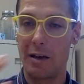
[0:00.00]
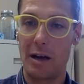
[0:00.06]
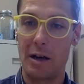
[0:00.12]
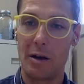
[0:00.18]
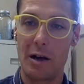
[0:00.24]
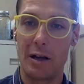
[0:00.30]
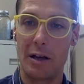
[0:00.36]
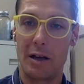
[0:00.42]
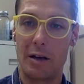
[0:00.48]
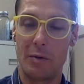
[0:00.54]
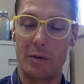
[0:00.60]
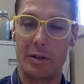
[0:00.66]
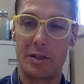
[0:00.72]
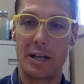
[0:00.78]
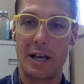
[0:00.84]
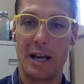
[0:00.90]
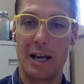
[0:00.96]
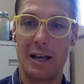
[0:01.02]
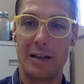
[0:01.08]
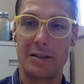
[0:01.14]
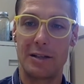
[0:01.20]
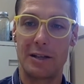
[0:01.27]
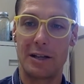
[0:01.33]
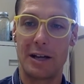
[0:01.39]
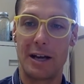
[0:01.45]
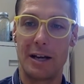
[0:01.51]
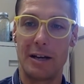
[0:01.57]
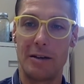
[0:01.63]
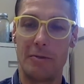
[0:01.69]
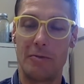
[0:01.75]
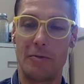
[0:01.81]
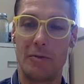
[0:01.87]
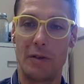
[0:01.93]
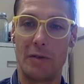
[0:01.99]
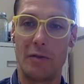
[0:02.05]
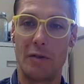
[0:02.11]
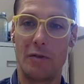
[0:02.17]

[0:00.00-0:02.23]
I would say is to kind of,